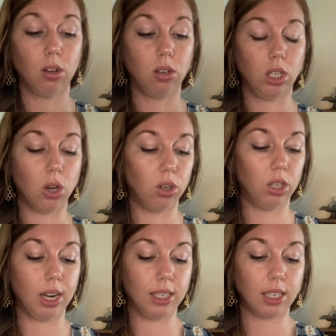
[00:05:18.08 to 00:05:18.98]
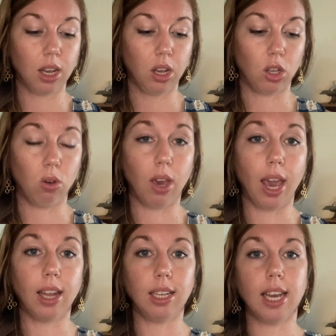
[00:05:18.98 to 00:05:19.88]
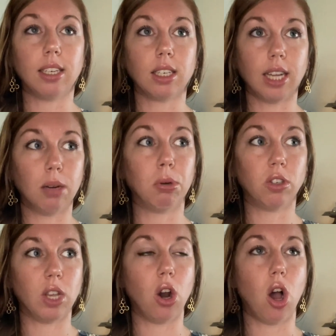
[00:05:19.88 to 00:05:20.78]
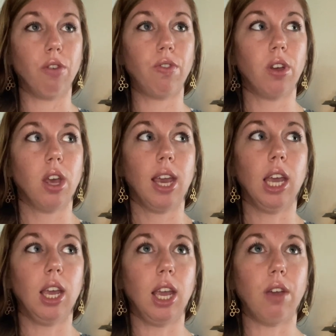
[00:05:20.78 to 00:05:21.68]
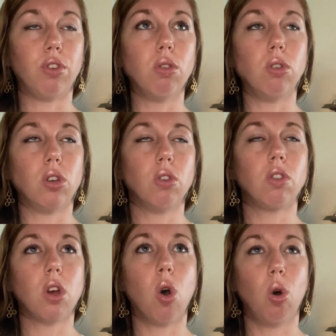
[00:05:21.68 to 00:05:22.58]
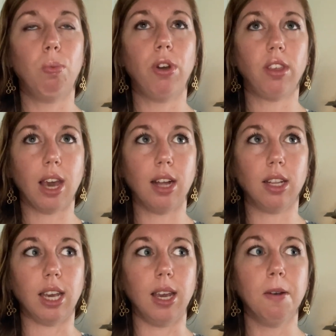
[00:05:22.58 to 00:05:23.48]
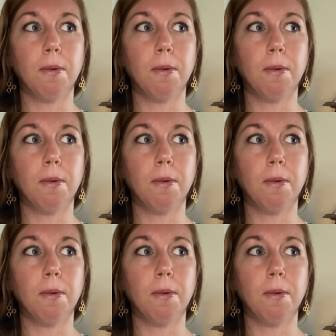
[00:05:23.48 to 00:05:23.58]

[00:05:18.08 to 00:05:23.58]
deodorant, you can get 10% off. If you use the Home with Kelly,